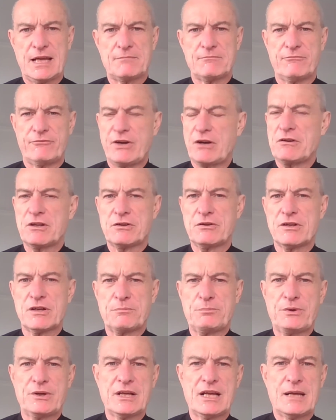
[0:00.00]
I'm very good
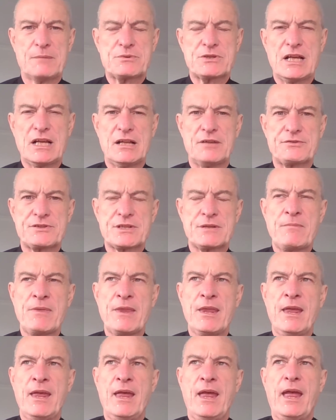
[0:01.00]
at putting up shelves.
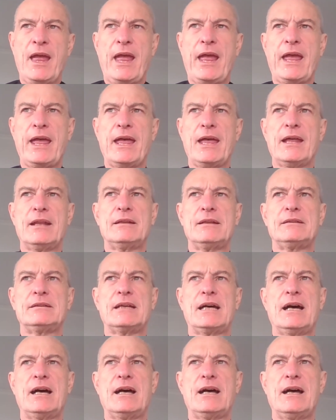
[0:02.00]
And
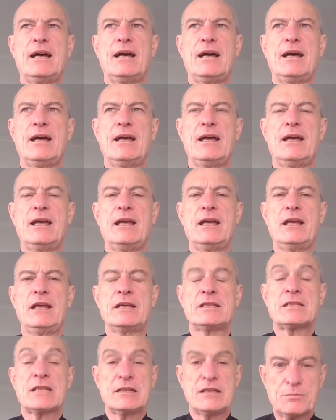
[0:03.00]

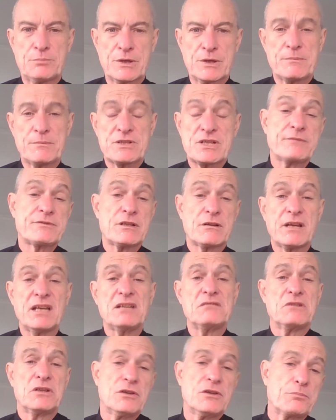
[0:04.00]
he said, I need to put up a shelf. I said,
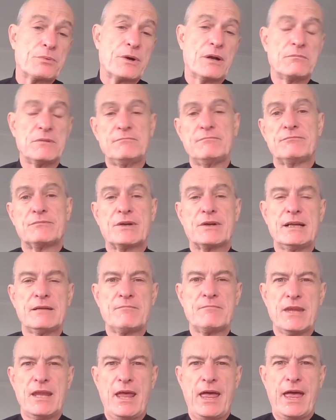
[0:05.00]
okay, no problem, right?
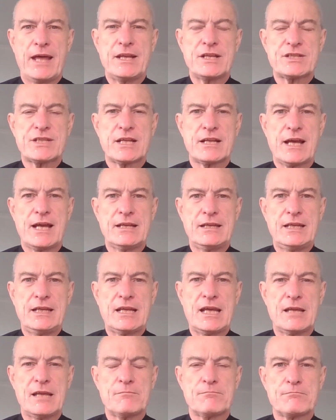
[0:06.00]
And he said, I
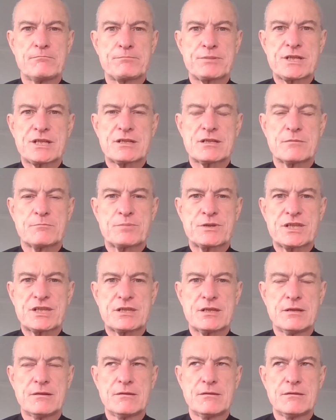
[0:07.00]
need a bzz, bzz.